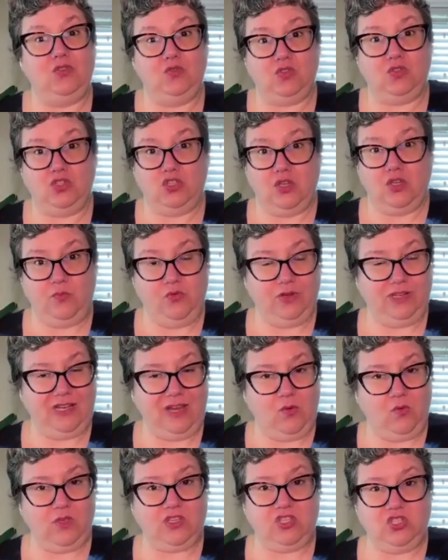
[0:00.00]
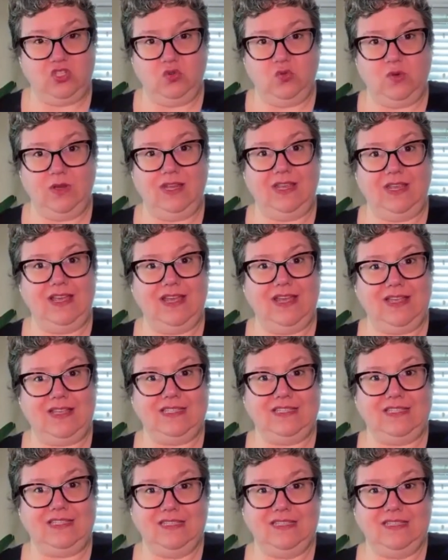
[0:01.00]
I had to stop what I was doing
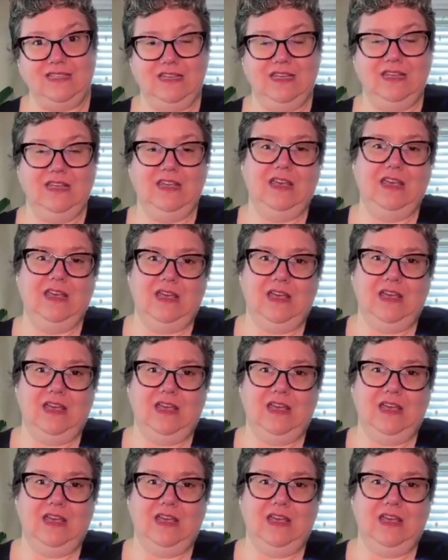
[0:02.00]
as